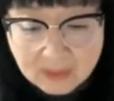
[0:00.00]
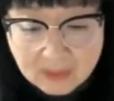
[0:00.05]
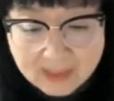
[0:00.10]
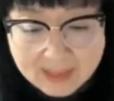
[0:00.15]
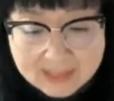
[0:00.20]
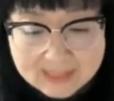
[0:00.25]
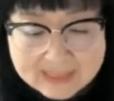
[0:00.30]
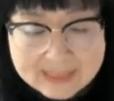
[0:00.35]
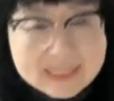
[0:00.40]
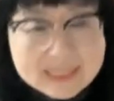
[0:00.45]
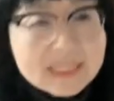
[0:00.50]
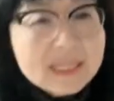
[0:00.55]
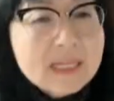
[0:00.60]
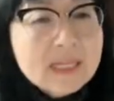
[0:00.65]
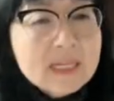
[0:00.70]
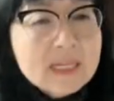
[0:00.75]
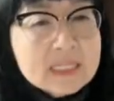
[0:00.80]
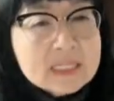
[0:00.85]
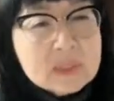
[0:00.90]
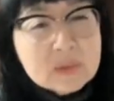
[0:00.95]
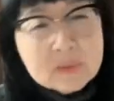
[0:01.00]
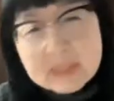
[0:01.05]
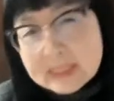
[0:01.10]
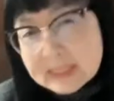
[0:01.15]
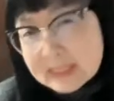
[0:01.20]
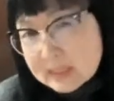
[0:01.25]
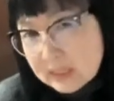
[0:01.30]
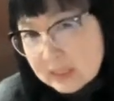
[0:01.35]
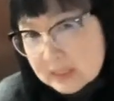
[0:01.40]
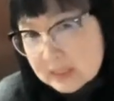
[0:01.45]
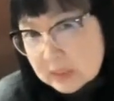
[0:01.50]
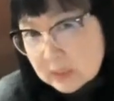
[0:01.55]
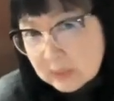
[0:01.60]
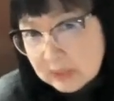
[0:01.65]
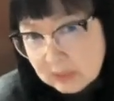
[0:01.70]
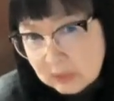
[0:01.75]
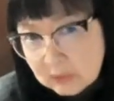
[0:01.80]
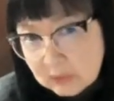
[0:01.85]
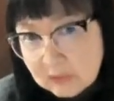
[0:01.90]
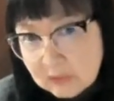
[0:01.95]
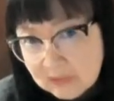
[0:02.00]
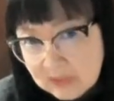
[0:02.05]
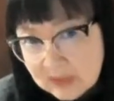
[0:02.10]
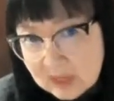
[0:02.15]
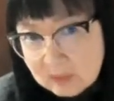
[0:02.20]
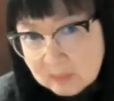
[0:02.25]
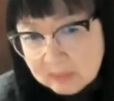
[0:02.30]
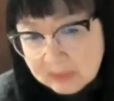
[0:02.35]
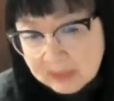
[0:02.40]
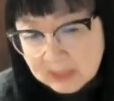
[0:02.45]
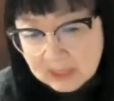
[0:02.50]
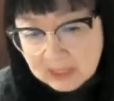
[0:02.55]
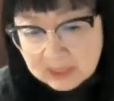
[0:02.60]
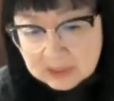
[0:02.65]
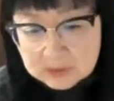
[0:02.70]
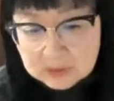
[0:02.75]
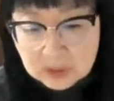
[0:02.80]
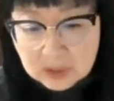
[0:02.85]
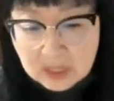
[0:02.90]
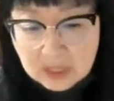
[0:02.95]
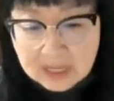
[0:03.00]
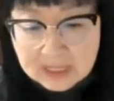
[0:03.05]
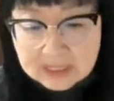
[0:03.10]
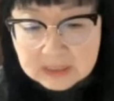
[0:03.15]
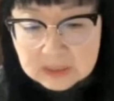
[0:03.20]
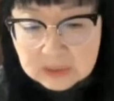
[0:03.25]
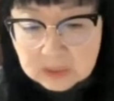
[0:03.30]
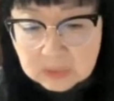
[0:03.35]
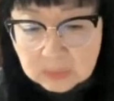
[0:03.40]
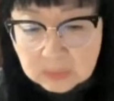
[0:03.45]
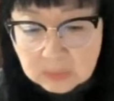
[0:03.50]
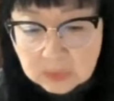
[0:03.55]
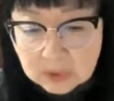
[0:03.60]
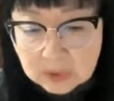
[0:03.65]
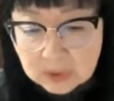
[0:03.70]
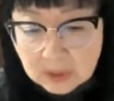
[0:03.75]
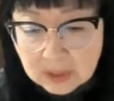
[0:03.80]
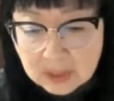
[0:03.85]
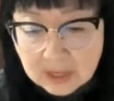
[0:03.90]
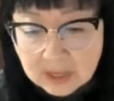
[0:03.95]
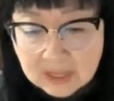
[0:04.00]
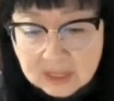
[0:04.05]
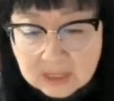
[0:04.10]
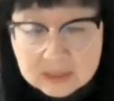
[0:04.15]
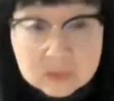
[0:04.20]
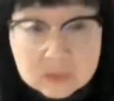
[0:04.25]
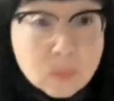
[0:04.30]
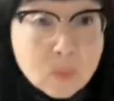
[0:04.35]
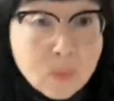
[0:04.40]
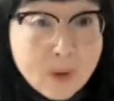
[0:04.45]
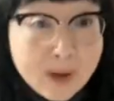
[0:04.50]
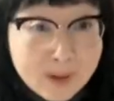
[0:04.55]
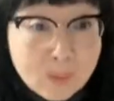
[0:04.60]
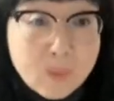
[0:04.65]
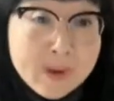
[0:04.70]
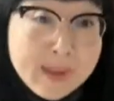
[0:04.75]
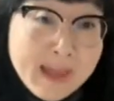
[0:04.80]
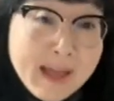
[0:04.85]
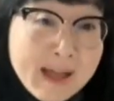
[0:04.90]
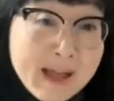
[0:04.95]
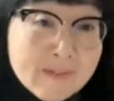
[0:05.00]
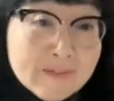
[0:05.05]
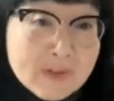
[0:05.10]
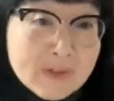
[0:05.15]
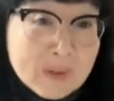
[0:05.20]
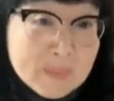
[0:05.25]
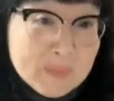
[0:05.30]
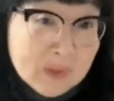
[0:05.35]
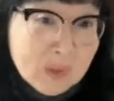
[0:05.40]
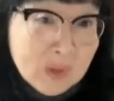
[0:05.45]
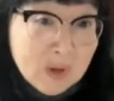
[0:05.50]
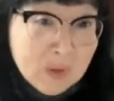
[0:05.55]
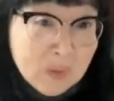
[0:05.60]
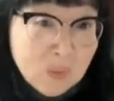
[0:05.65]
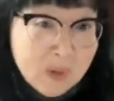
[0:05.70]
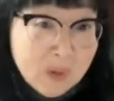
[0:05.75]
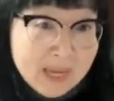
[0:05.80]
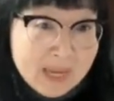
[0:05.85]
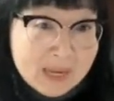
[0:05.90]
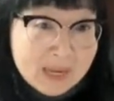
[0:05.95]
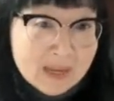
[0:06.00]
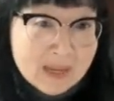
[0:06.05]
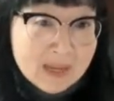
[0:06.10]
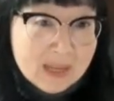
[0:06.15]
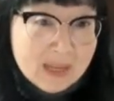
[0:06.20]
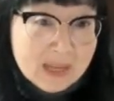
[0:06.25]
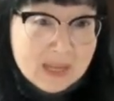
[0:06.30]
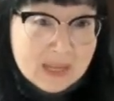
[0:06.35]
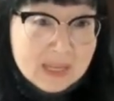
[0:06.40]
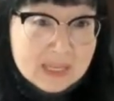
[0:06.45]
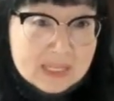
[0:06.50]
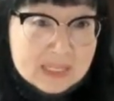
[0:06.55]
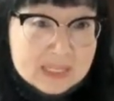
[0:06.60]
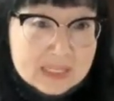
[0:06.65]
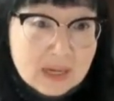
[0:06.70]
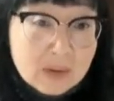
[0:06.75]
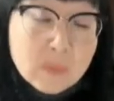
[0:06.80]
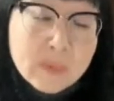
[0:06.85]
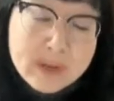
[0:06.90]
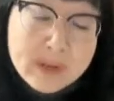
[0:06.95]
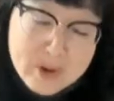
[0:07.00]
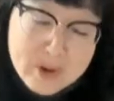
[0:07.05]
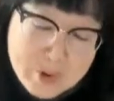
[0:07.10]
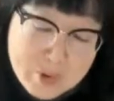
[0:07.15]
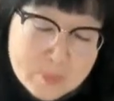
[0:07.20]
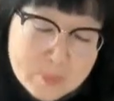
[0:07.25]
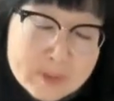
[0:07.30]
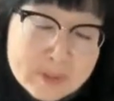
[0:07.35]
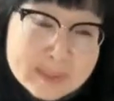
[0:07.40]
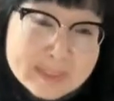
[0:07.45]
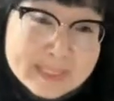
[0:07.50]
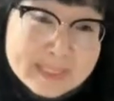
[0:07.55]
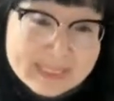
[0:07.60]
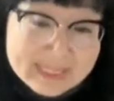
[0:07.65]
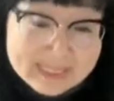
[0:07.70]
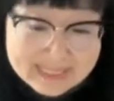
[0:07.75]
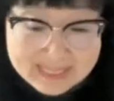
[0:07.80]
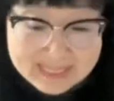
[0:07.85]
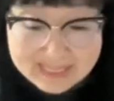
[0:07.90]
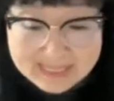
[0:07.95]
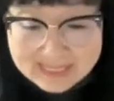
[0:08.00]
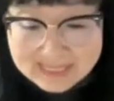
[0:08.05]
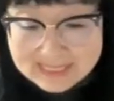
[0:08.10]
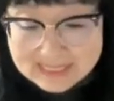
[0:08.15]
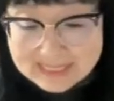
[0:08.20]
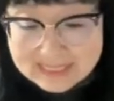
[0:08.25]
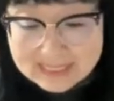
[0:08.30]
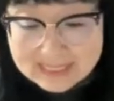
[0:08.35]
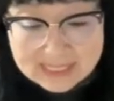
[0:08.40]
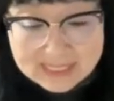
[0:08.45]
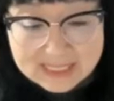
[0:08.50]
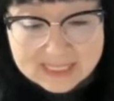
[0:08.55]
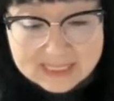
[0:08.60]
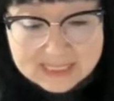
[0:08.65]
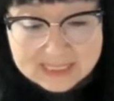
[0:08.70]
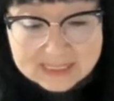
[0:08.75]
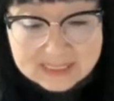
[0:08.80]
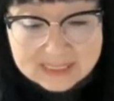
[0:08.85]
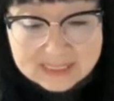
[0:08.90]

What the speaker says: and so this is also another theme that underlies your work. And while we have come a long way, we hope, since the Asahi